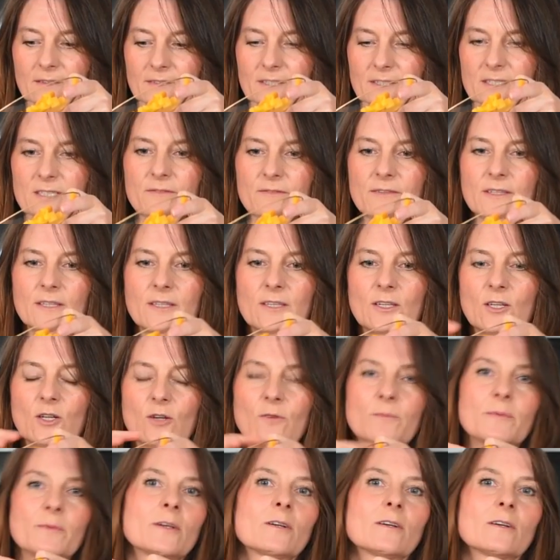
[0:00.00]
this
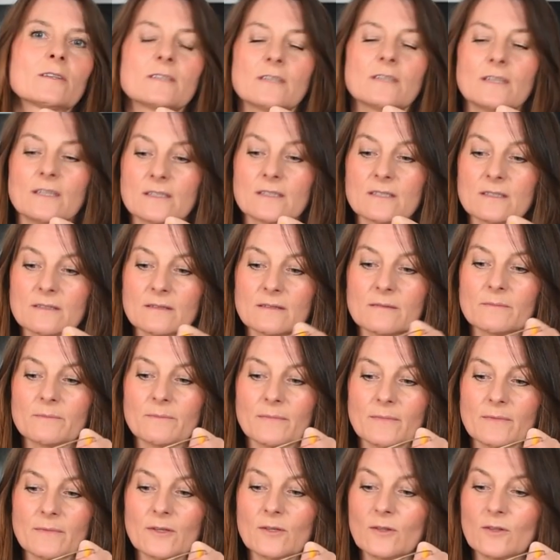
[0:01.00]
video, because it's,
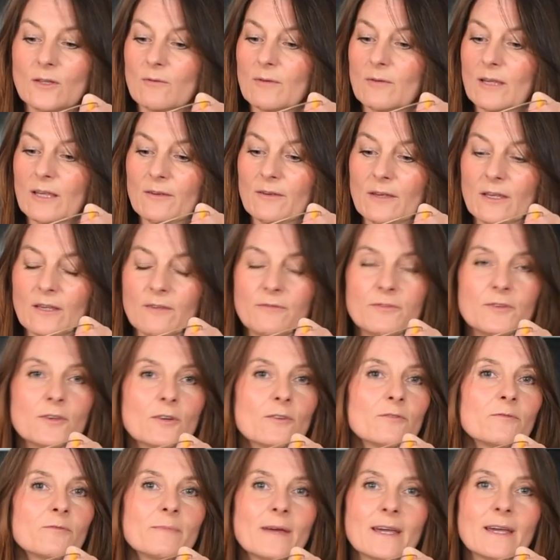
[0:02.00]
if
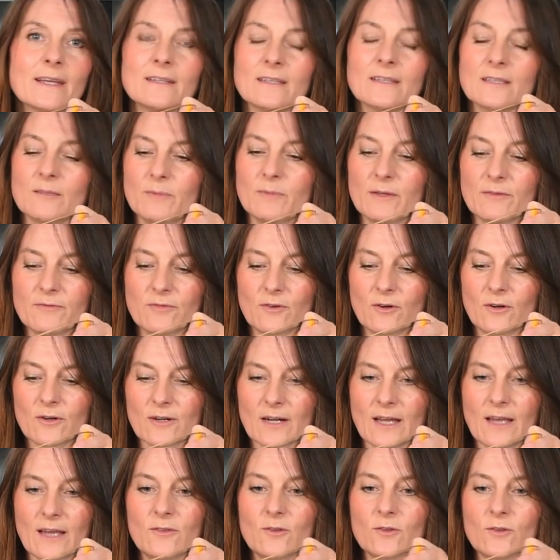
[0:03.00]
you've made it
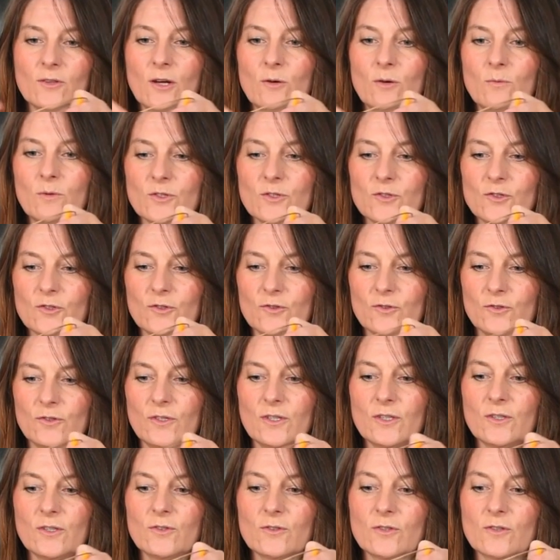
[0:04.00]
before and you know what you're
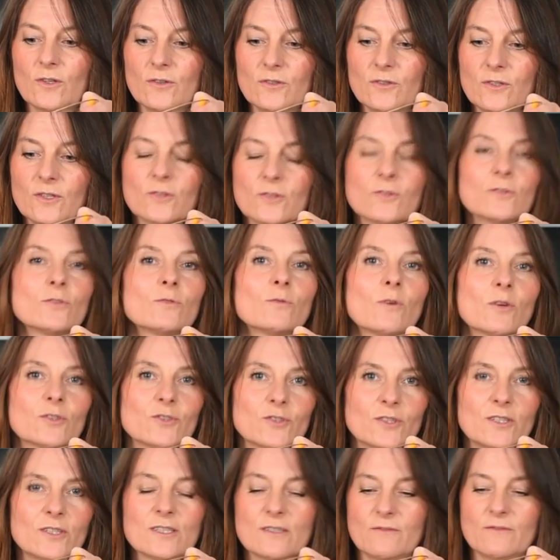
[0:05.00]
doing, you don't need to
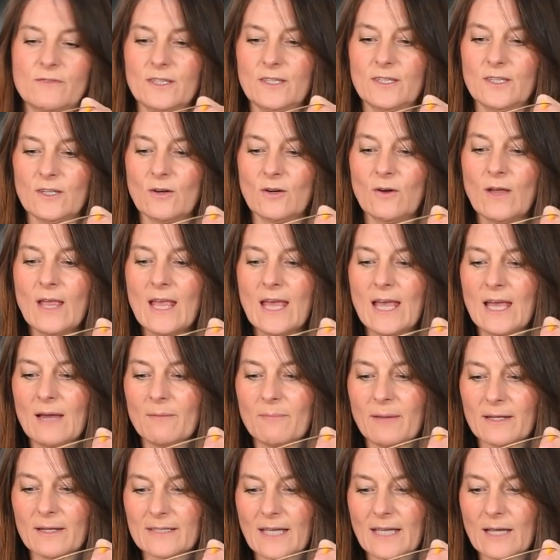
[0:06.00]
watch this video.
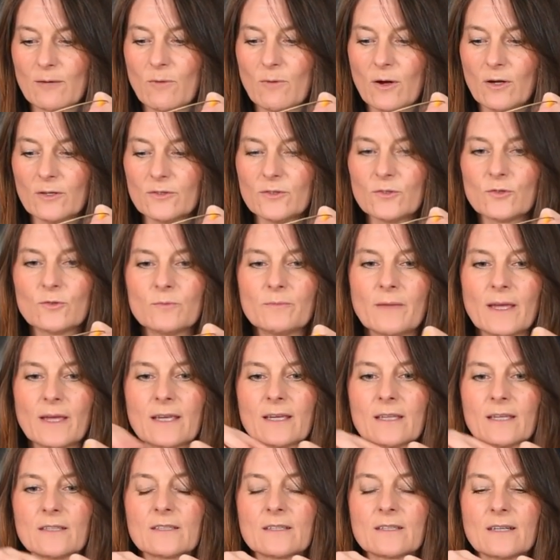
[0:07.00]
But I want to
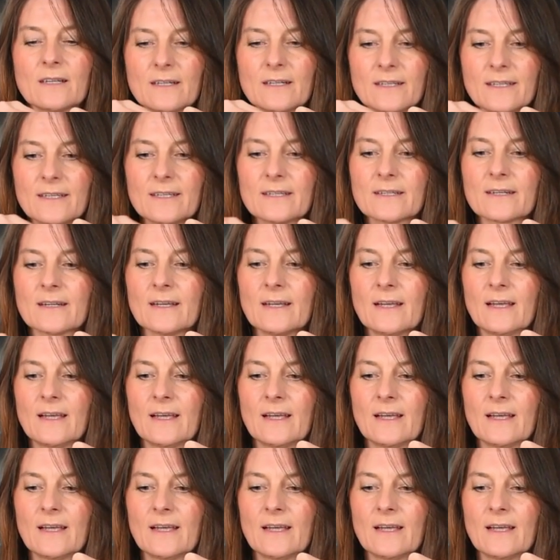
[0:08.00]
make it clear